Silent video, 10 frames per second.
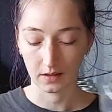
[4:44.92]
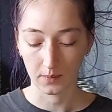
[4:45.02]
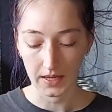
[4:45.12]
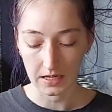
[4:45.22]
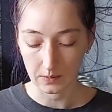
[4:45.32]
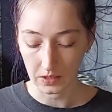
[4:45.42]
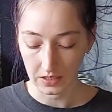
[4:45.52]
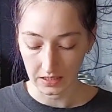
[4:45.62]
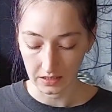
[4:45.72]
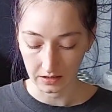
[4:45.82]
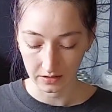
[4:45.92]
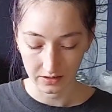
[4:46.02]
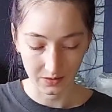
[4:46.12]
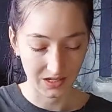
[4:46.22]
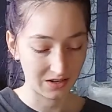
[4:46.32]
paper here,
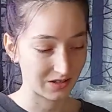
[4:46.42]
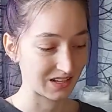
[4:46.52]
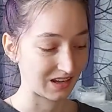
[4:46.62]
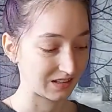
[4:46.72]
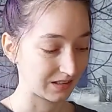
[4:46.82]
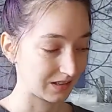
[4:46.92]
so I know exactly